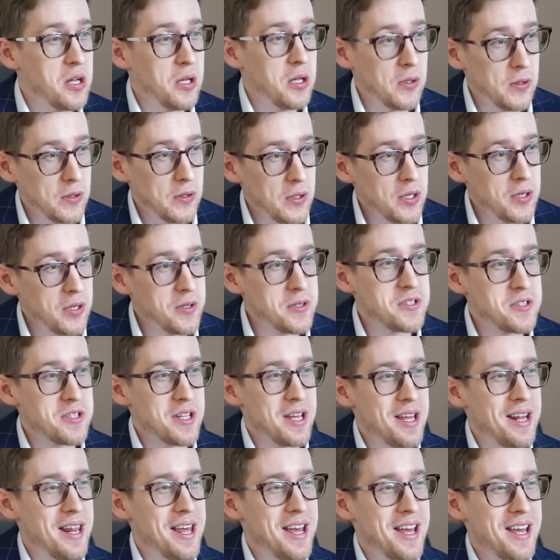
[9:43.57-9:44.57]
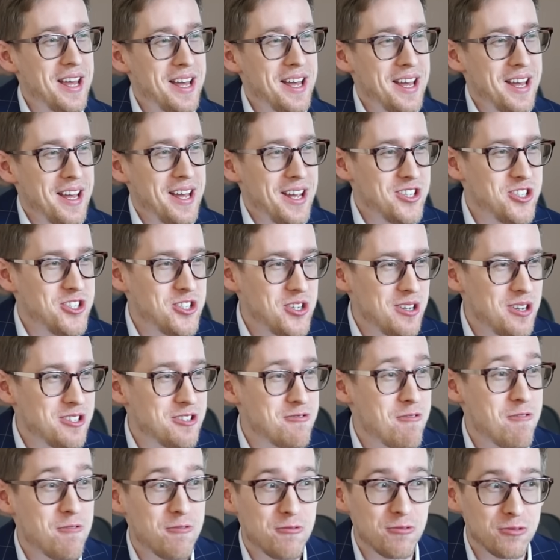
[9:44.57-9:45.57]
Lucid issues
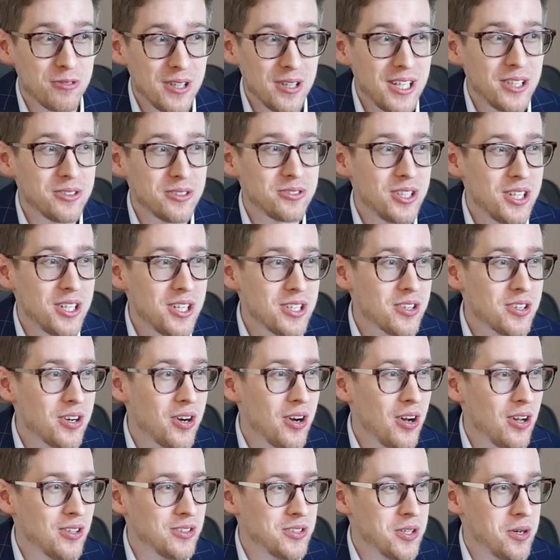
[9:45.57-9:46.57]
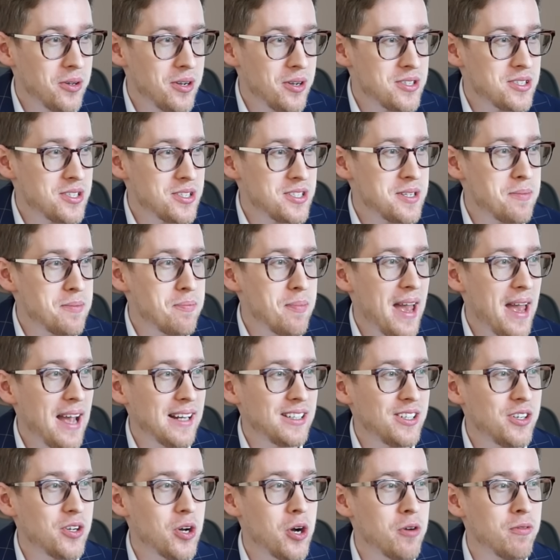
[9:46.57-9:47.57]
three recall notices
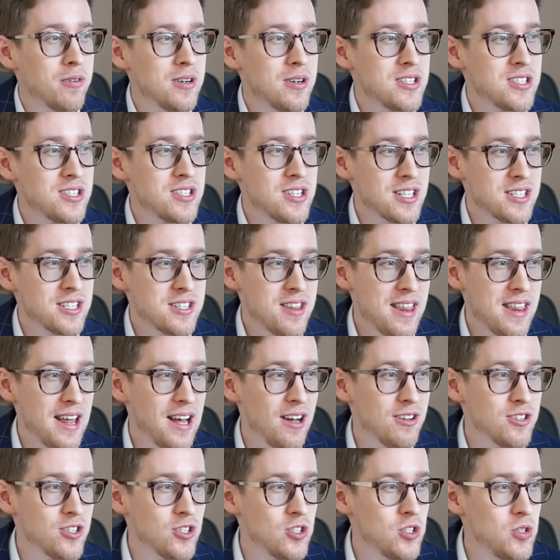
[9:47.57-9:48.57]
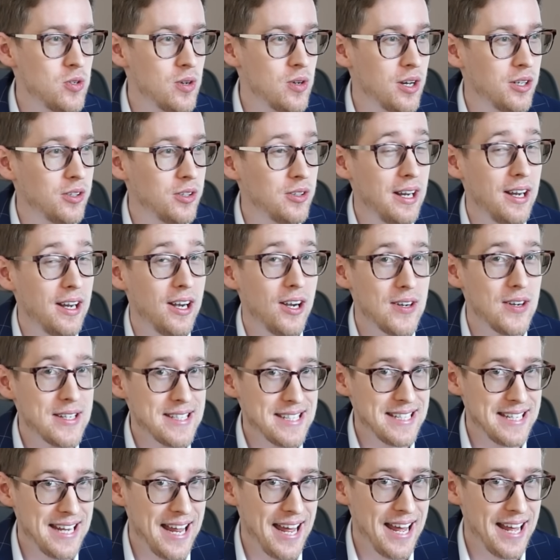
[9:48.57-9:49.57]
impacting over 6,200 Air
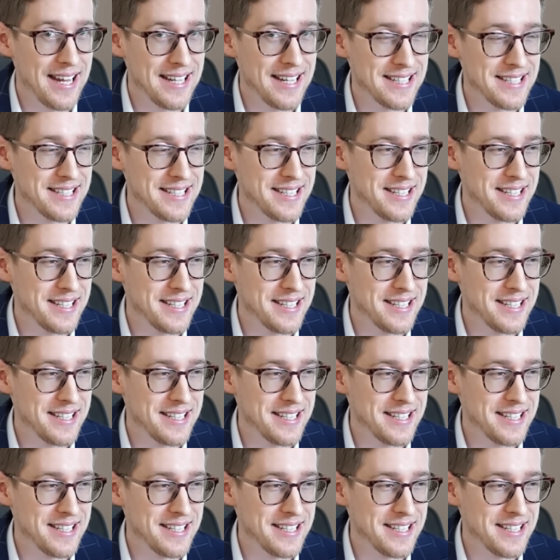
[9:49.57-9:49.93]
sedans.